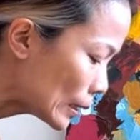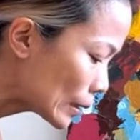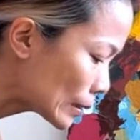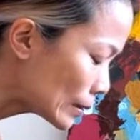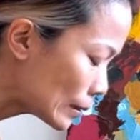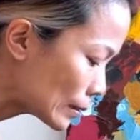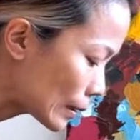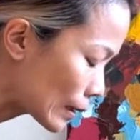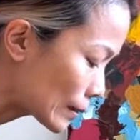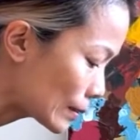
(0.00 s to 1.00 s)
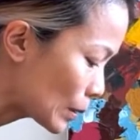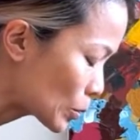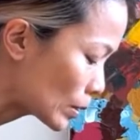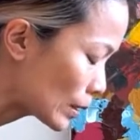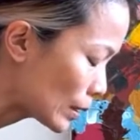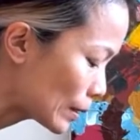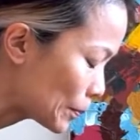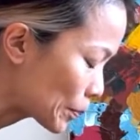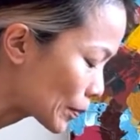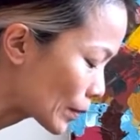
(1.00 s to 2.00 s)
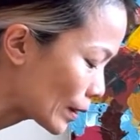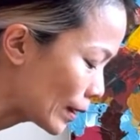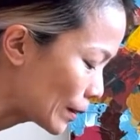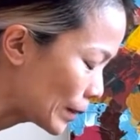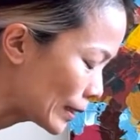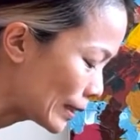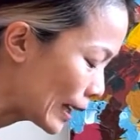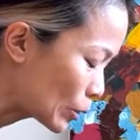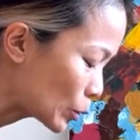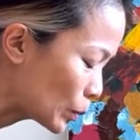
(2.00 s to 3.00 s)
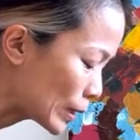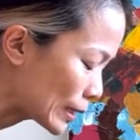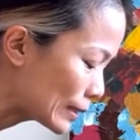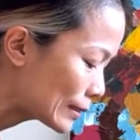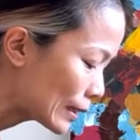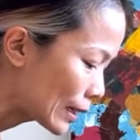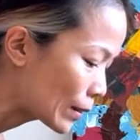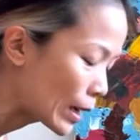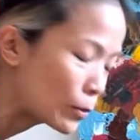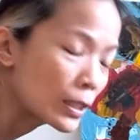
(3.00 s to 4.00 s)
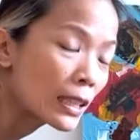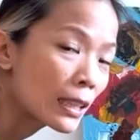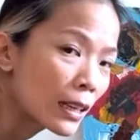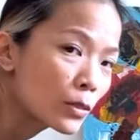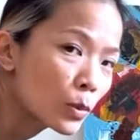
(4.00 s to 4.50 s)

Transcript: this is exceptionally unnatural because in our everyday lives,